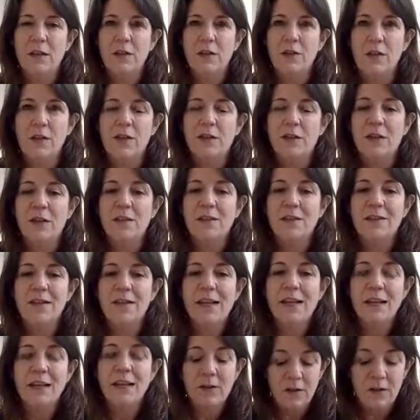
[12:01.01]
just
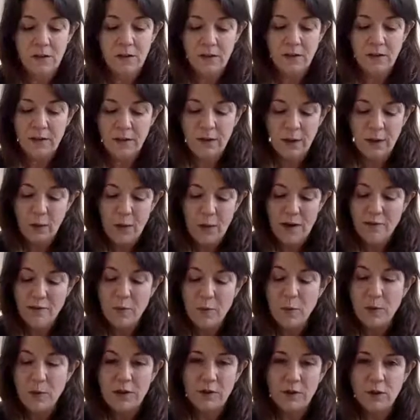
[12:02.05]
understanding because uh, you know
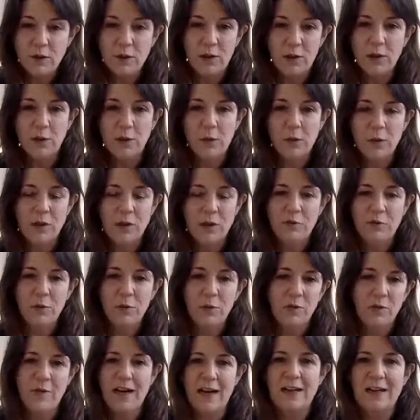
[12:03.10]
everybody's got a low level
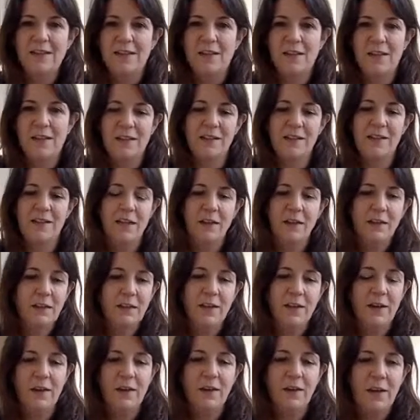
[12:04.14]
of anxiety,
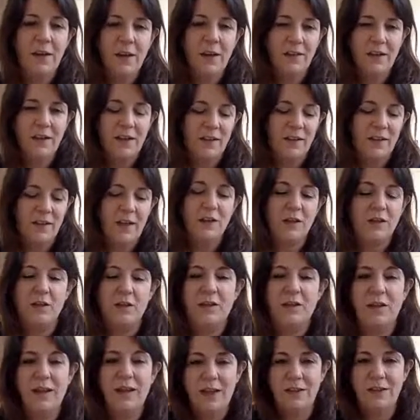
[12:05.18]
and then that just
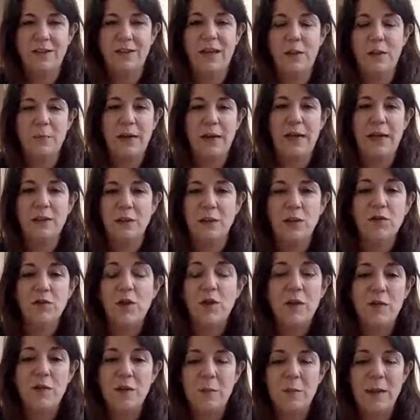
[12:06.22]
like you say peaks and
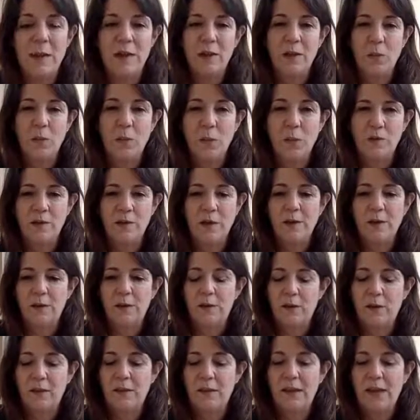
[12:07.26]
troughs depending on what's going on
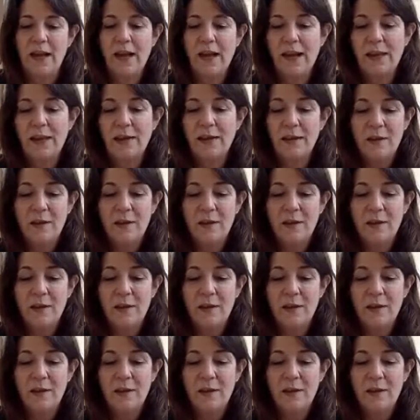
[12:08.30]
in the day.